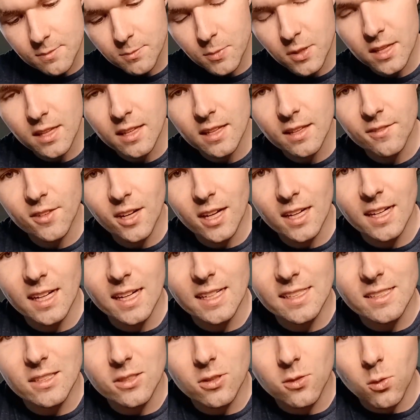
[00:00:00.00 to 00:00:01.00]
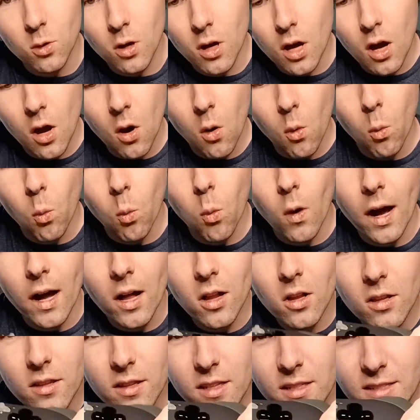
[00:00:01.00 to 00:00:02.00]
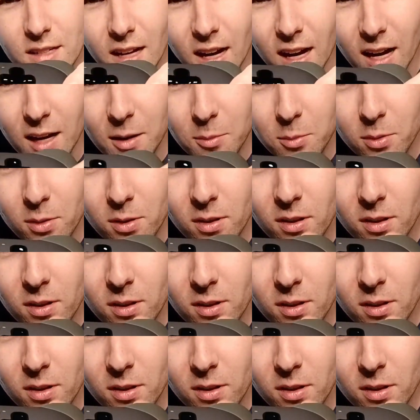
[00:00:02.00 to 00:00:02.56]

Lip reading: but then they've got a nice little well on the top.